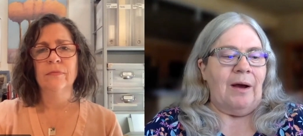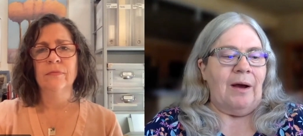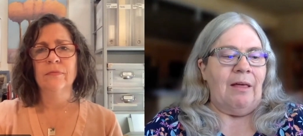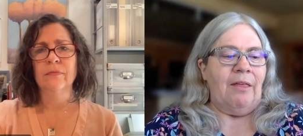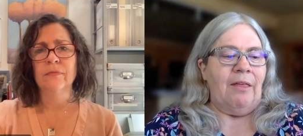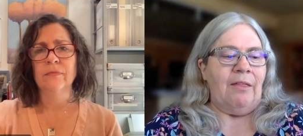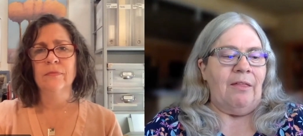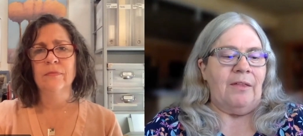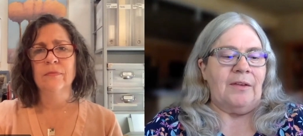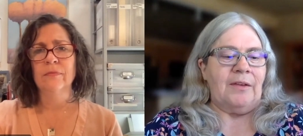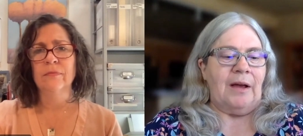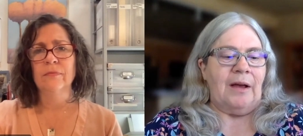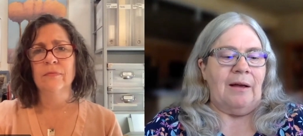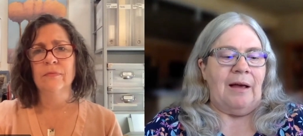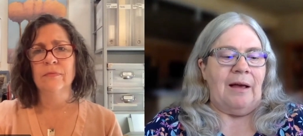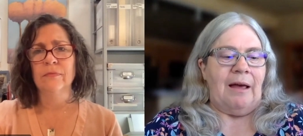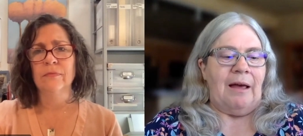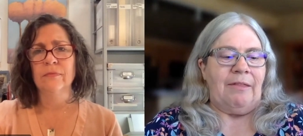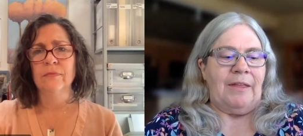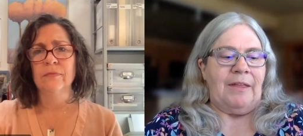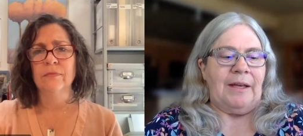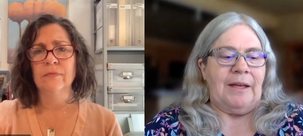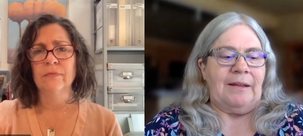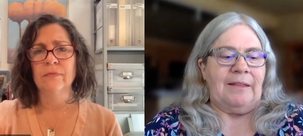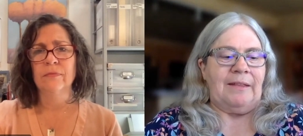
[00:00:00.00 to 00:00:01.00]
Speaker 1: so
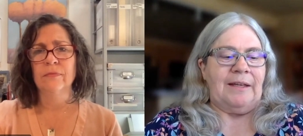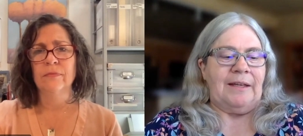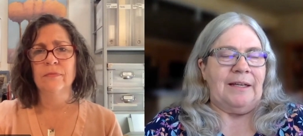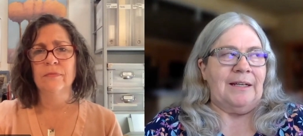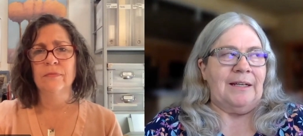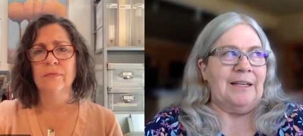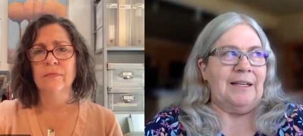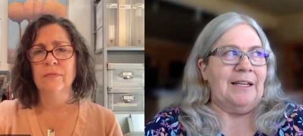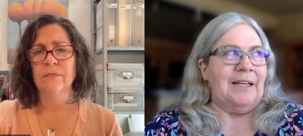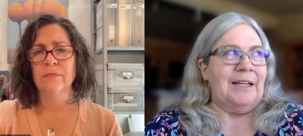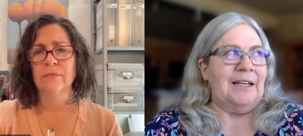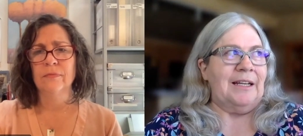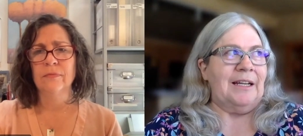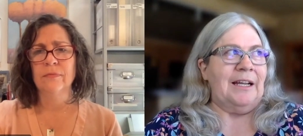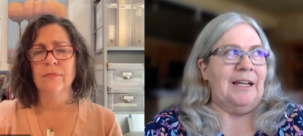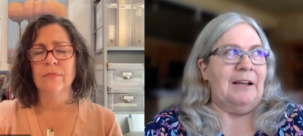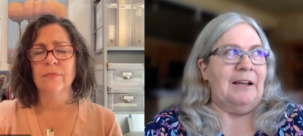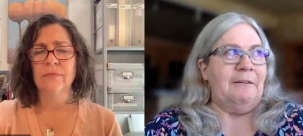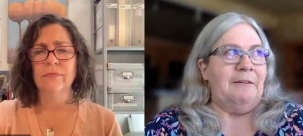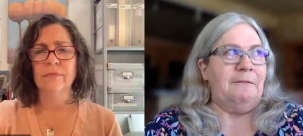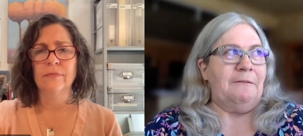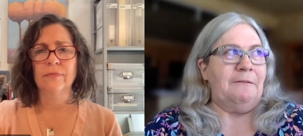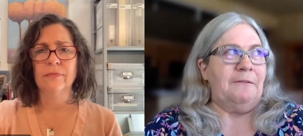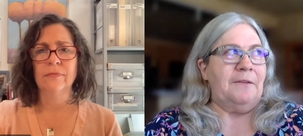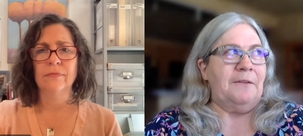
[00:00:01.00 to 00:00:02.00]
I think that
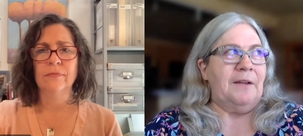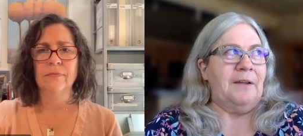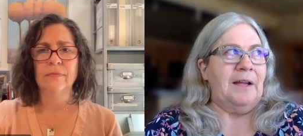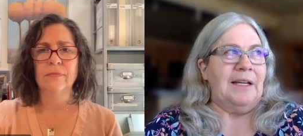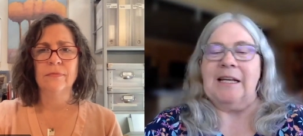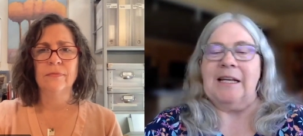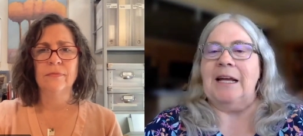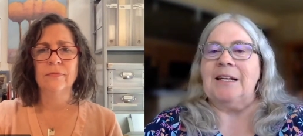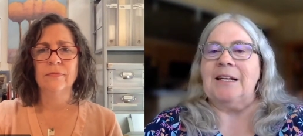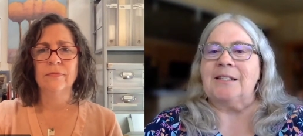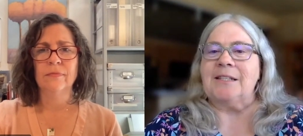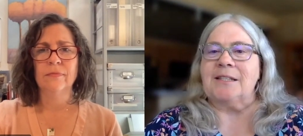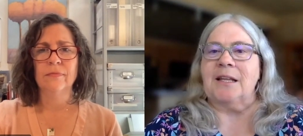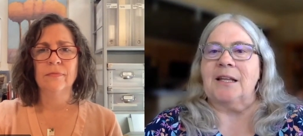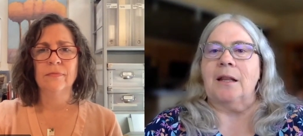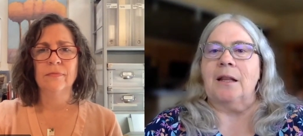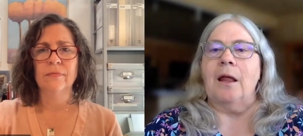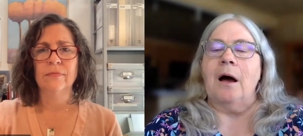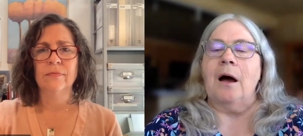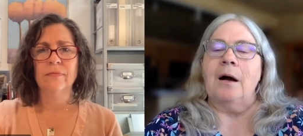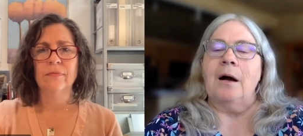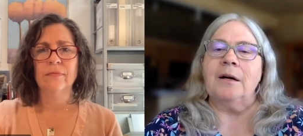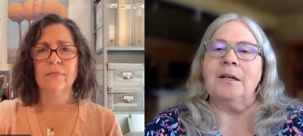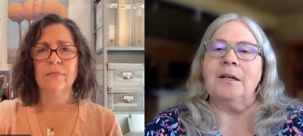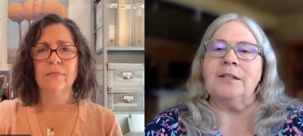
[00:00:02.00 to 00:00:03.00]
if
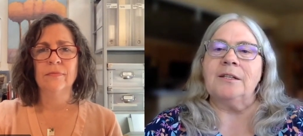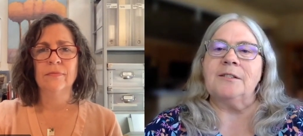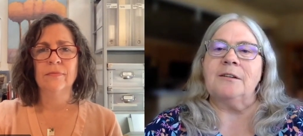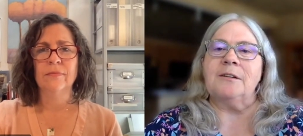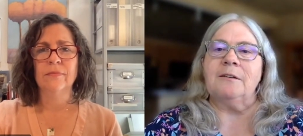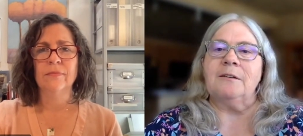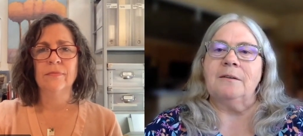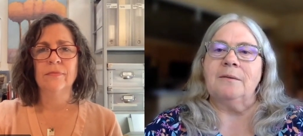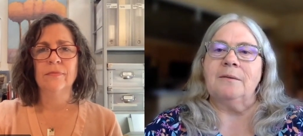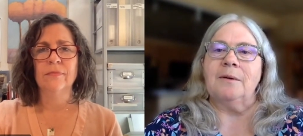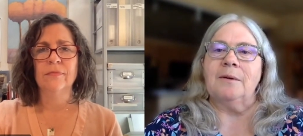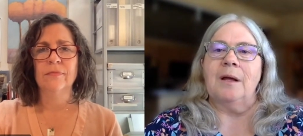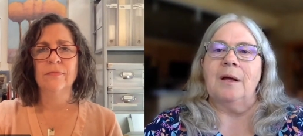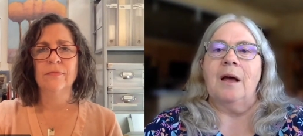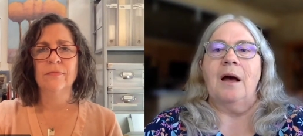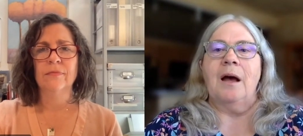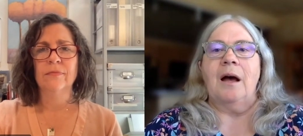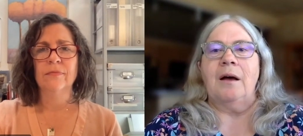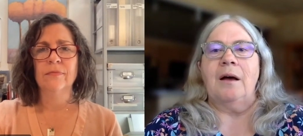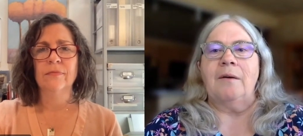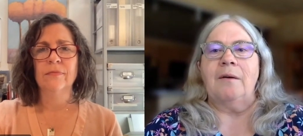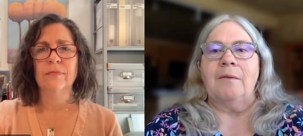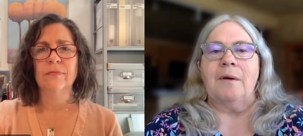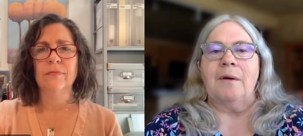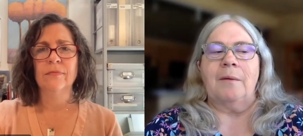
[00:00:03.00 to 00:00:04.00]
it's the longest,
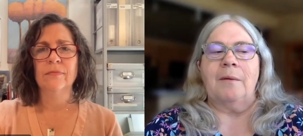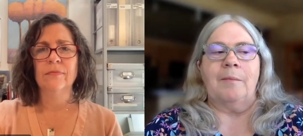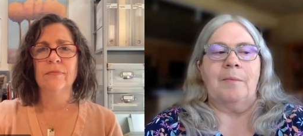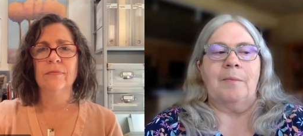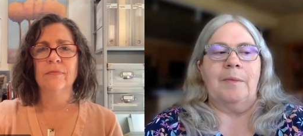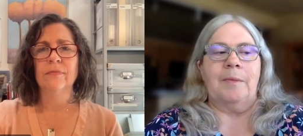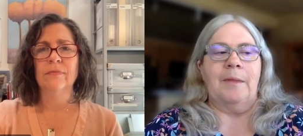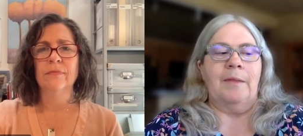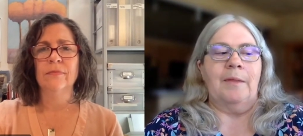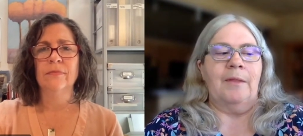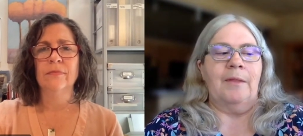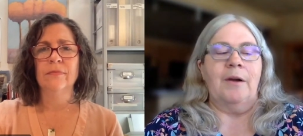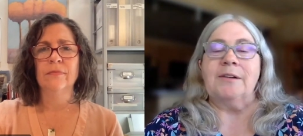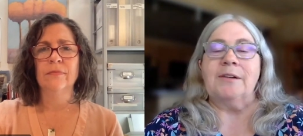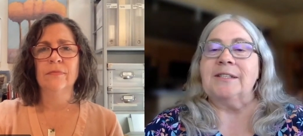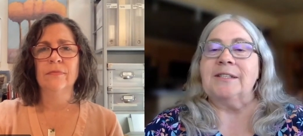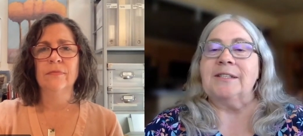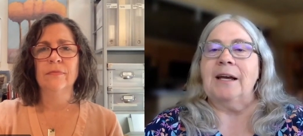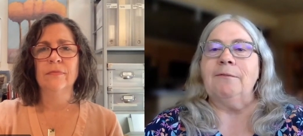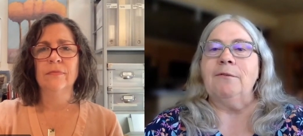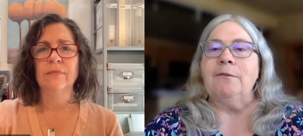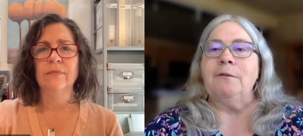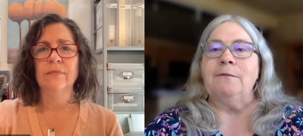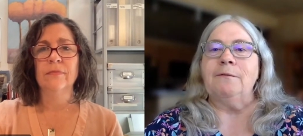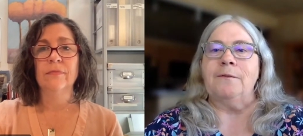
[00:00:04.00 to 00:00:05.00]

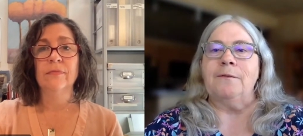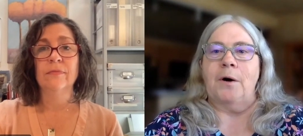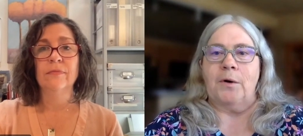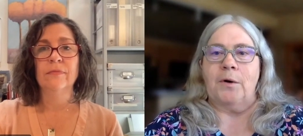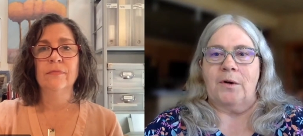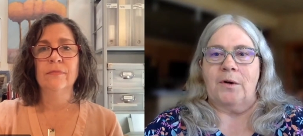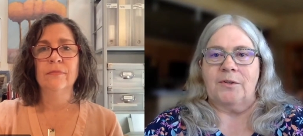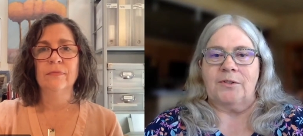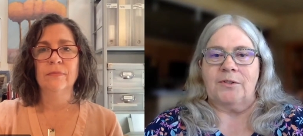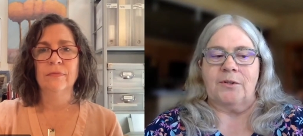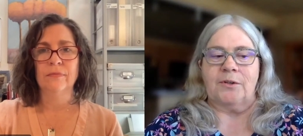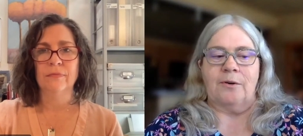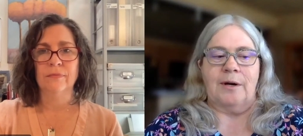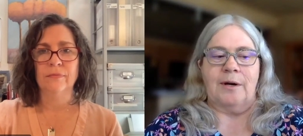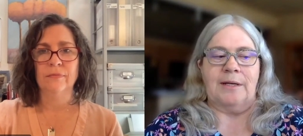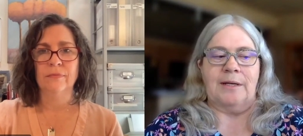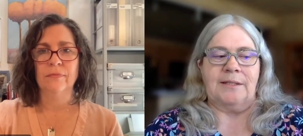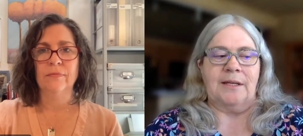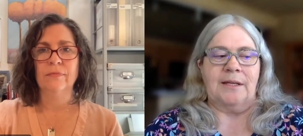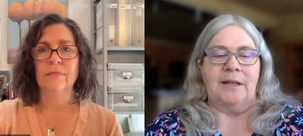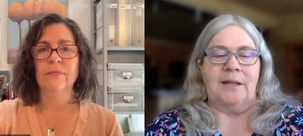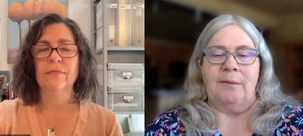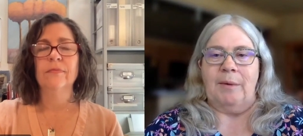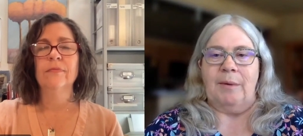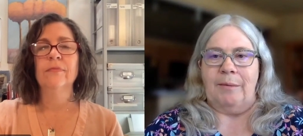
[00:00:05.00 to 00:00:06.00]
there are several photo
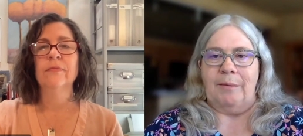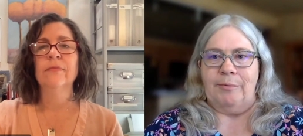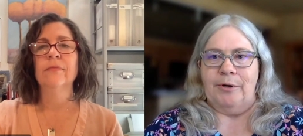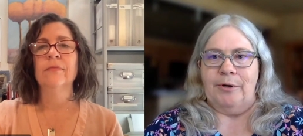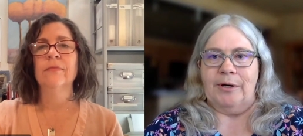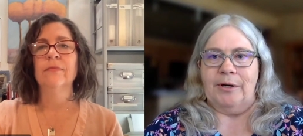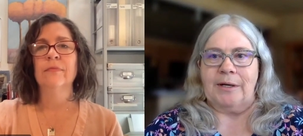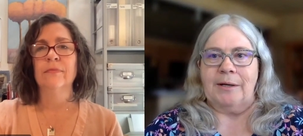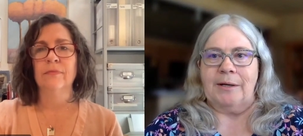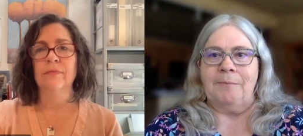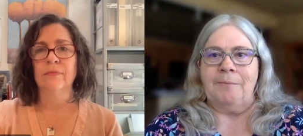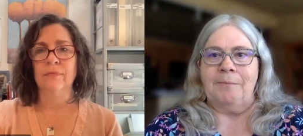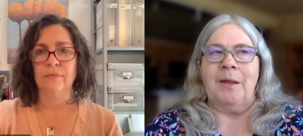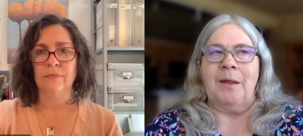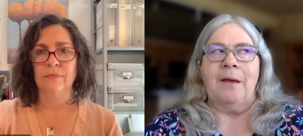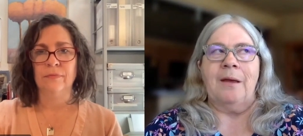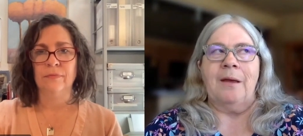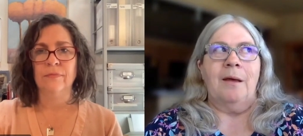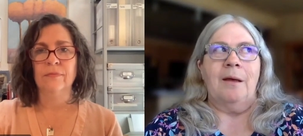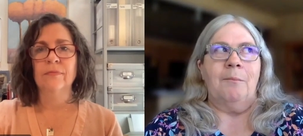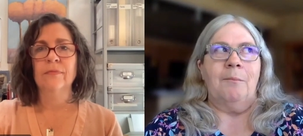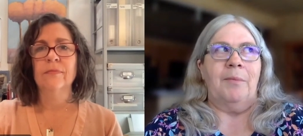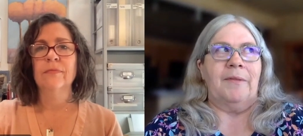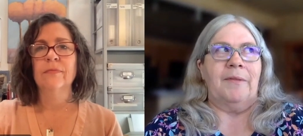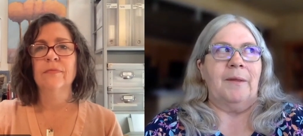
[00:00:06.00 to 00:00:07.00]
stories in my book,
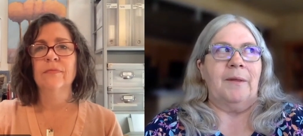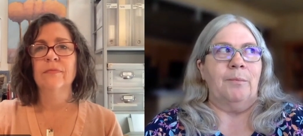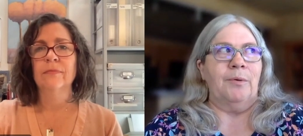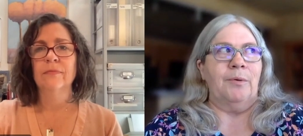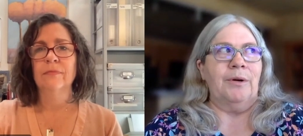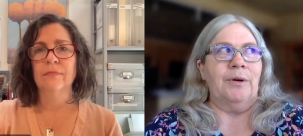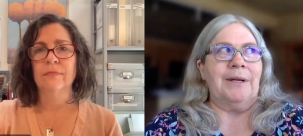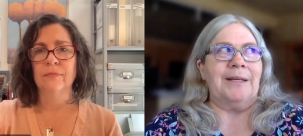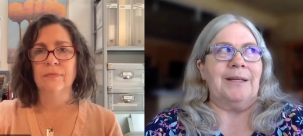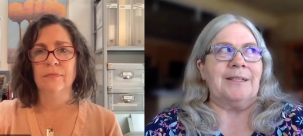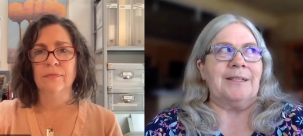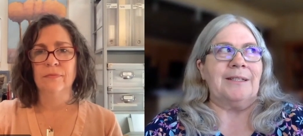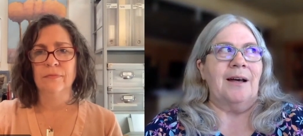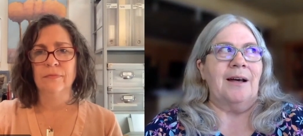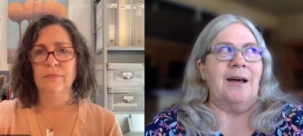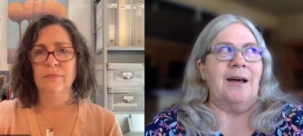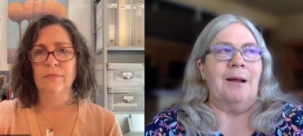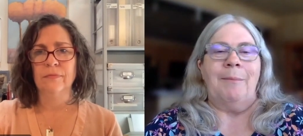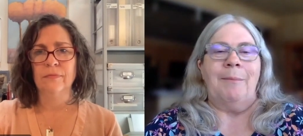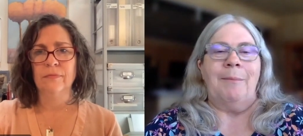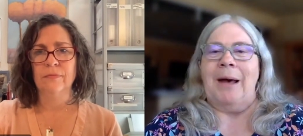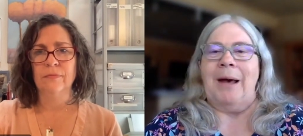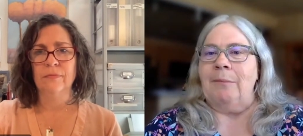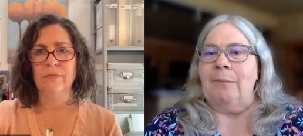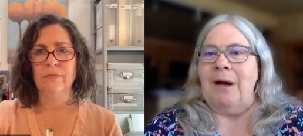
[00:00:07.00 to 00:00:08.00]
but the book
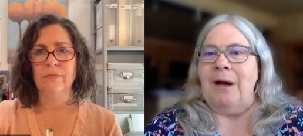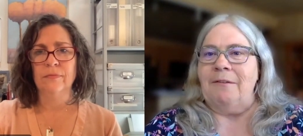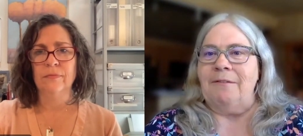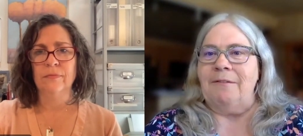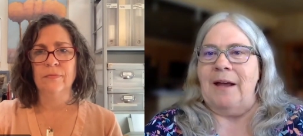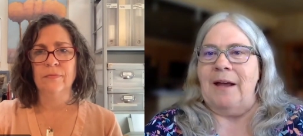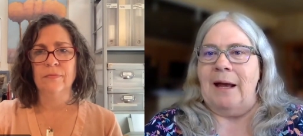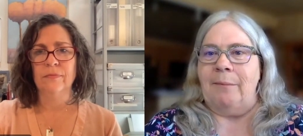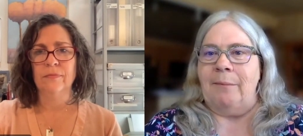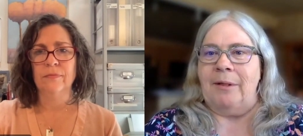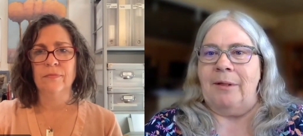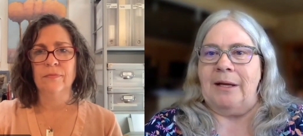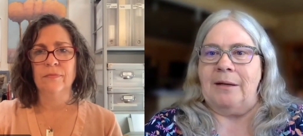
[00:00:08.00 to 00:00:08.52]
is not about my